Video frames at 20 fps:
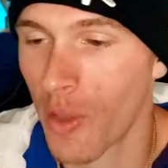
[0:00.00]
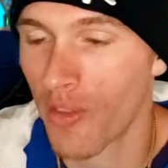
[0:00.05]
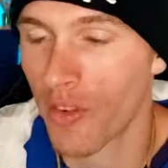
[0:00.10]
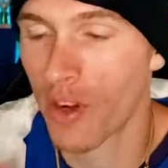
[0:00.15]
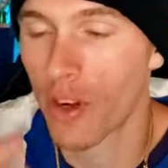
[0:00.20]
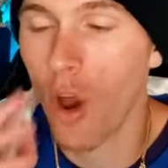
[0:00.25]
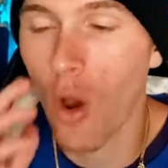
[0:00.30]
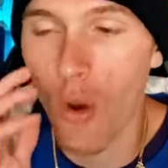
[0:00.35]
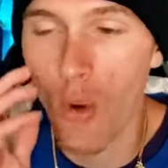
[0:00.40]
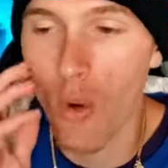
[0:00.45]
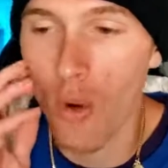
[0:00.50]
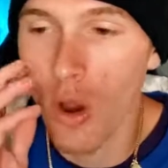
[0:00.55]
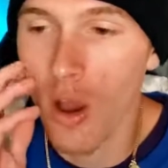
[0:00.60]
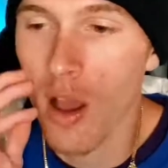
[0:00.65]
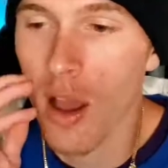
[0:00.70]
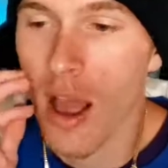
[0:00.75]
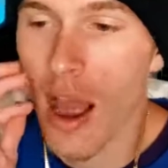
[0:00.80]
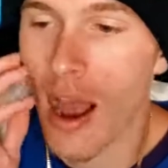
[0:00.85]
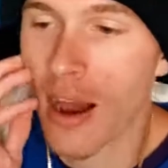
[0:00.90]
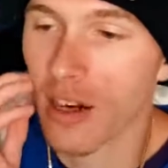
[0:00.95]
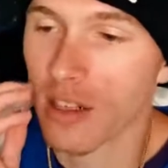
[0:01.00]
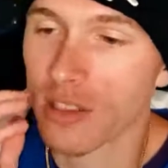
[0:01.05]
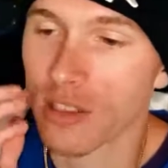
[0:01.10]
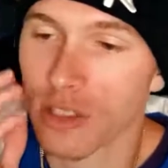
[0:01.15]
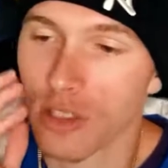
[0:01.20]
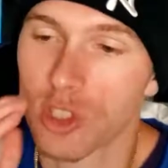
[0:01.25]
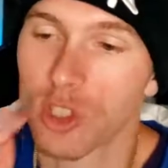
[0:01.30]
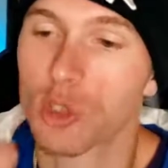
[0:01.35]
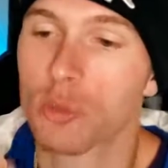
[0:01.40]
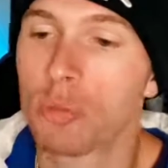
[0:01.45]
even know how
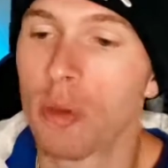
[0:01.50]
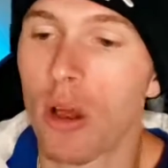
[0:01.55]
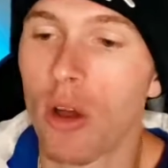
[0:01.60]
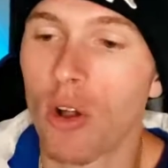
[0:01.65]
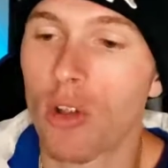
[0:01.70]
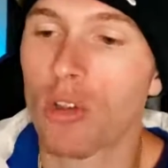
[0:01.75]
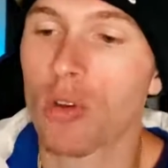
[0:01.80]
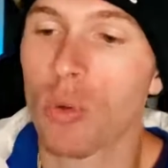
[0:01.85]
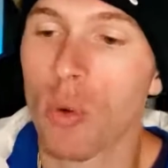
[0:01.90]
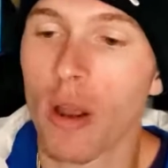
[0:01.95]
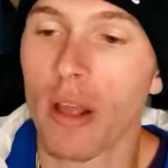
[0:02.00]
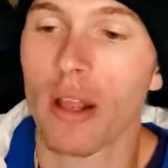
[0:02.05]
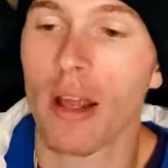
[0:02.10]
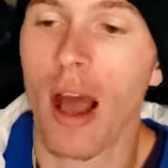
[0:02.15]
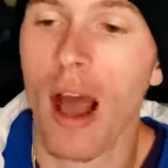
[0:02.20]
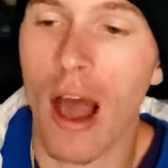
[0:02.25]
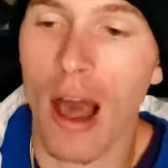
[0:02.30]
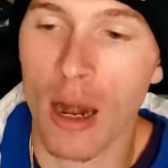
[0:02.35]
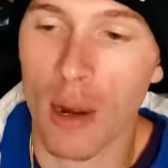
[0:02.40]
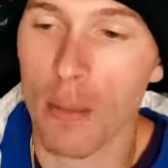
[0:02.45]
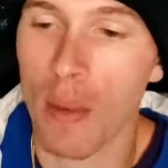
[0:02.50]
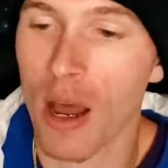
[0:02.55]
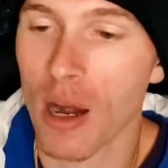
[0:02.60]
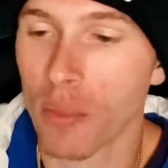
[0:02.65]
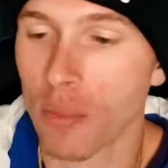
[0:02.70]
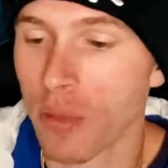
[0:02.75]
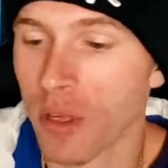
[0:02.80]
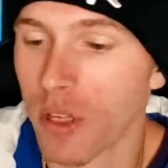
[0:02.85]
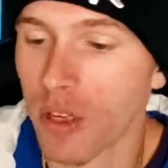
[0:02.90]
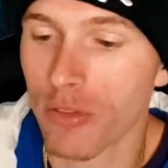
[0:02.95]
to spell the right
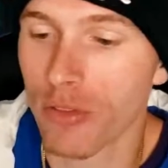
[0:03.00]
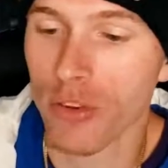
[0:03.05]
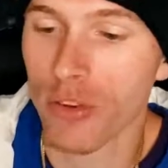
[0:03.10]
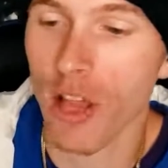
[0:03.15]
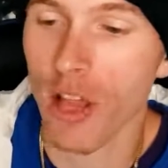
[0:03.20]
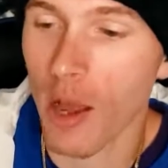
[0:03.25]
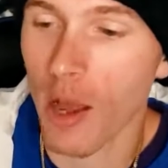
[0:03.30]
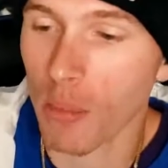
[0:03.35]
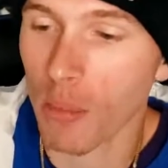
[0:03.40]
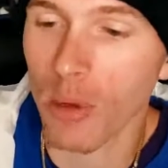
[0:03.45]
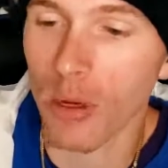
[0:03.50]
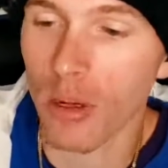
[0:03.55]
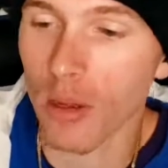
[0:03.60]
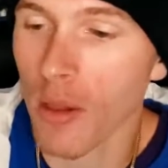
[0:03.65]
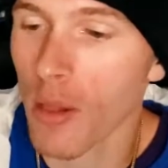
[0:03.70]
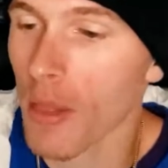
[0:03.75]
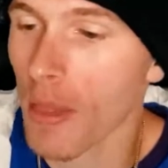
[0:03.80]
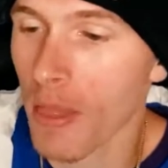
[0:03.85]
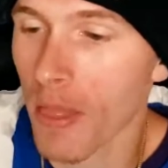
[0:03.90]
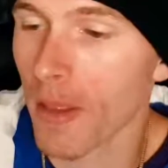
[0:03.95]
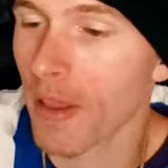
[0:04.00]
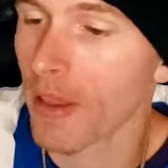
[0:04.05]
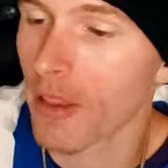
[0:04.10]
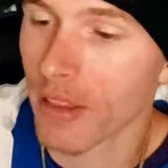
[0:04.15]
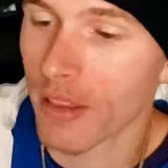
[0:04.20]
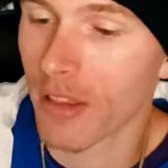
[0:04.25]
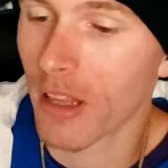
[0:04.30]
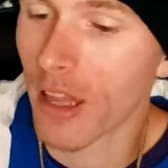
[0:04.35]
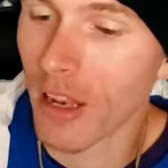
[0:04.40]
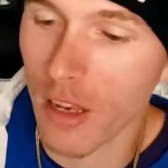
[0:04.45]
onomatopoeia for that, but
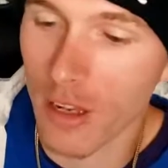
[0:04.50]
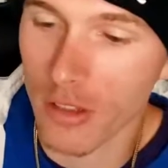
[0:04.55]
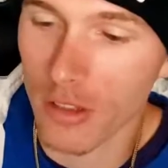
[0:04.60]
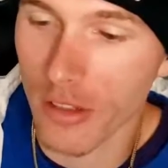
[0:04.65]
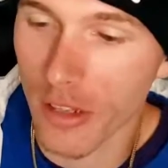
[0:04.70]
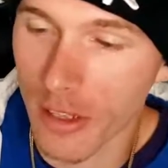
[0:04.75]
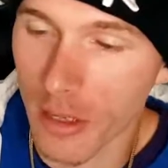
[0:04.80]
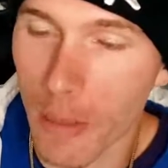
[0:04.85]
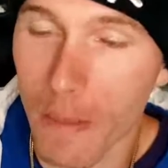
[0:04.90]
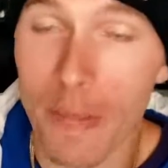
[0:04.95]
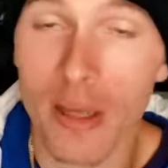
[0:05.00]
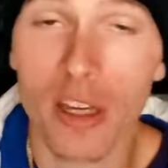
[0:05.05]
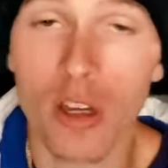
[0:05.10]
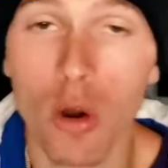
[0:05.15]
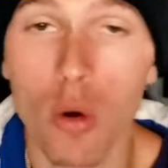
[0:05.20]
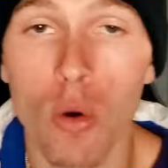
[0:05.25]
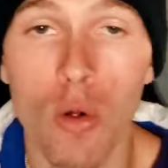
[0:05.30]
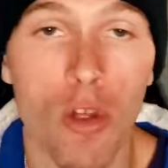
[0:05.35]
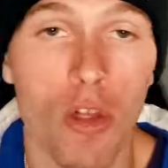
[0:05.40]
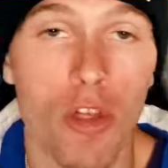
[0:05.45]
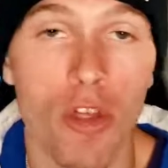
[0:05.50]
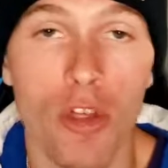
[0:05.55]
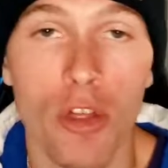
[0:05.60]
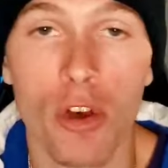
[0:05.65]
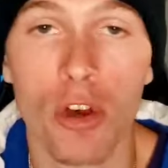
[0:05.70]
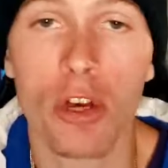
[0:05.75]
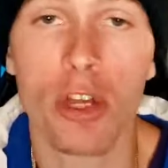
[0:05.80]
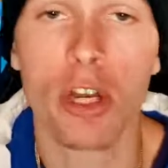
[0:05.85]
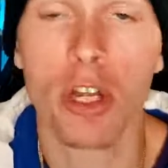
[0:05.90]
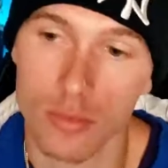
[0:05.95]
that looked like a big old
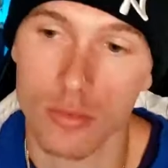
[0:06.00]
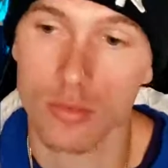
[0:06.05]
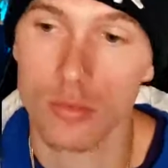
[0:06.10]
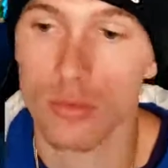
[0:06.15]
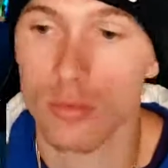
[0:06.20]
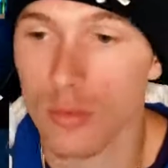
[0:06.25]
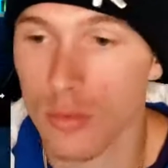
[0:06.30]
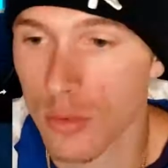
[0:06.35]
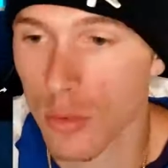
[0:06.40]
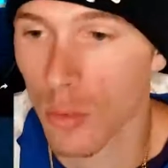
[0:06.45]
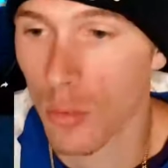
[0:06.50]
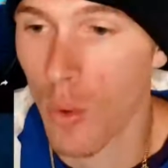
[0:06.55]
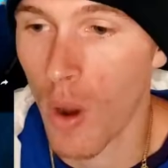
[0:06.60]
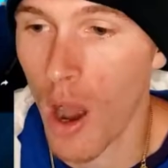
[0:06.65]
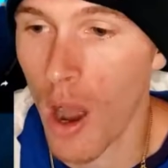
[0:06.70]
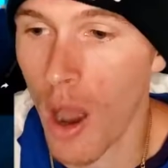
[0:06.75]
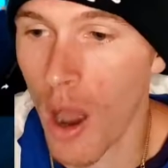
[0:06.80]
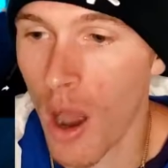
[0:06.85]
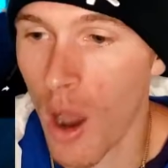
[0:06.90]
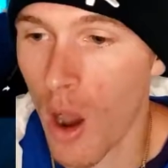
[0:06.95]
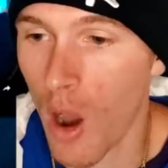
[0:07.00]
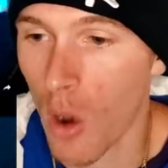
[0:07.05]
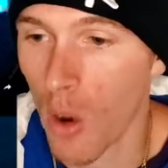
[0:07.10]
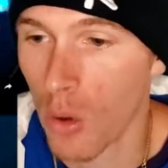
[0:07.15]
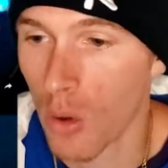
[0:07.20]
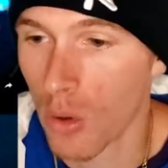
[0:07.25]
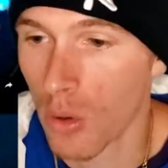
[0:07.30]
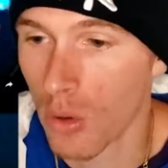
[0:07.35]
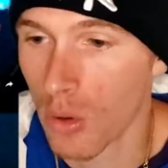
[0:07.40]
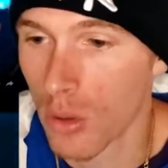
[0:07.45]
thud. Wow